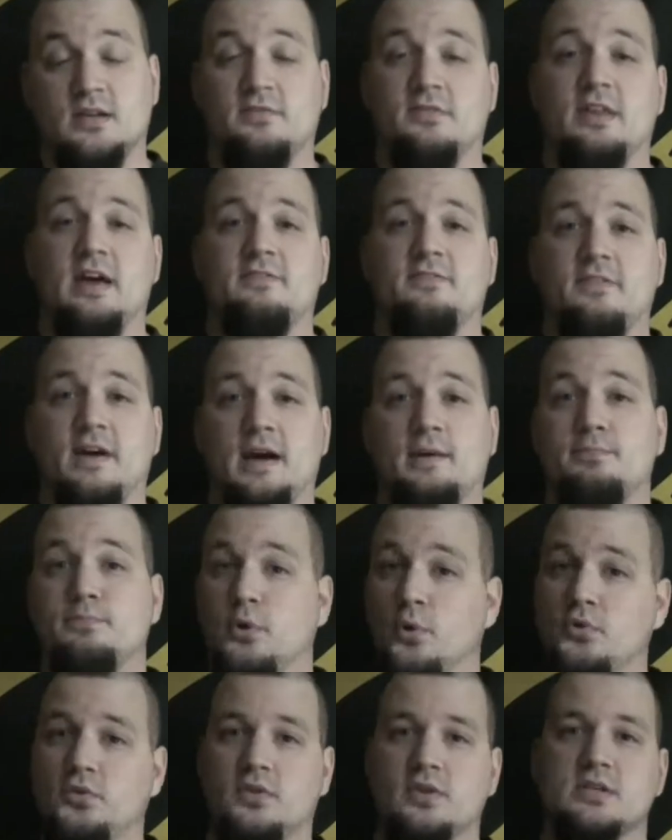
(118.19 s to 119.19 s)
And for that fact,
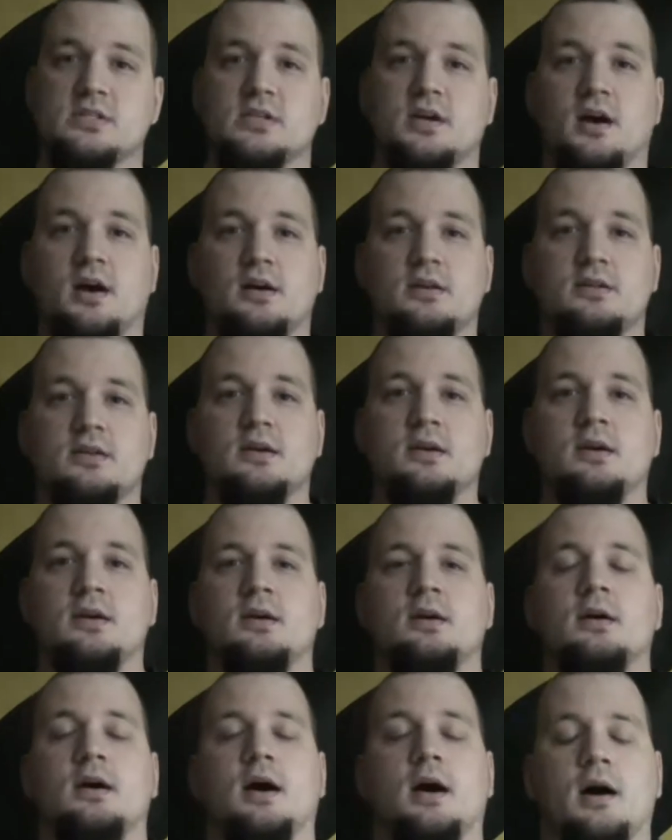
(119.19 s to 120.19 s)
both of these guards
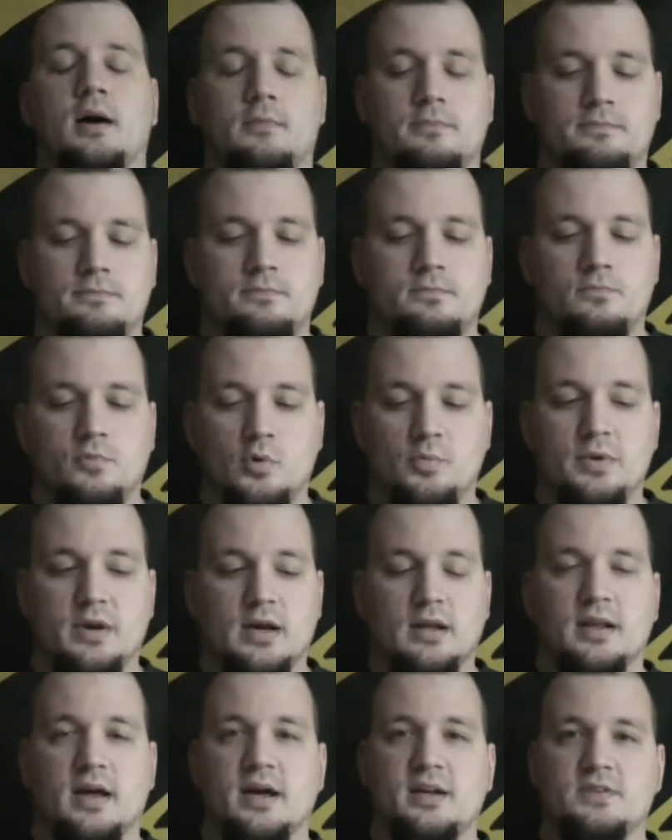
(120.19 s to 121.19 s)
um, will
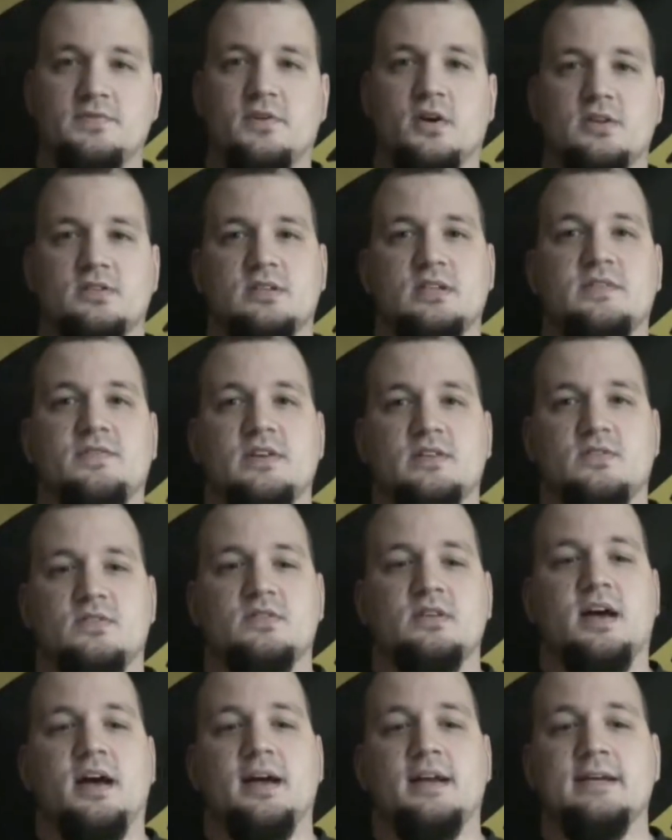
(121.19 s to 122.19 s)
bring a lot as far as the defensive
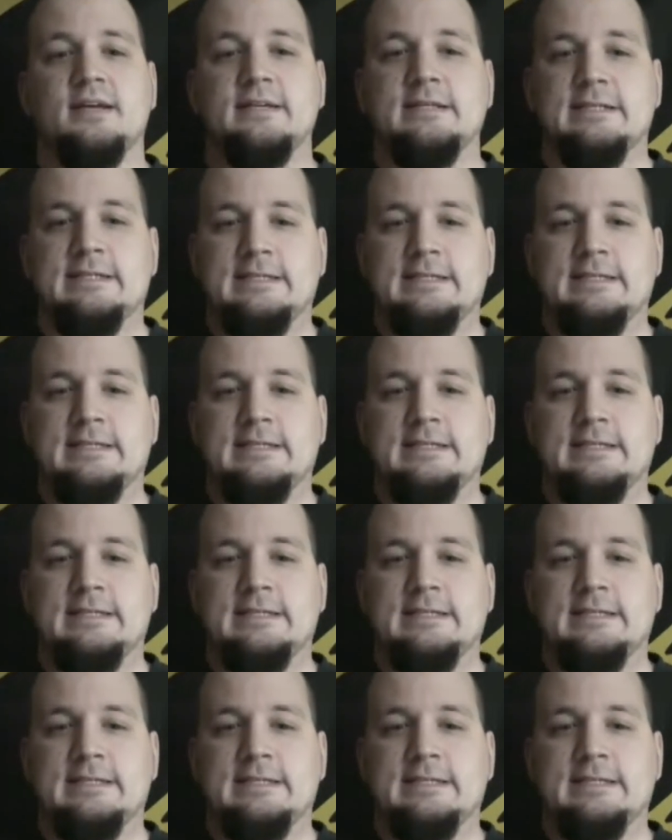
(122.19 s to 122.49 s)
side.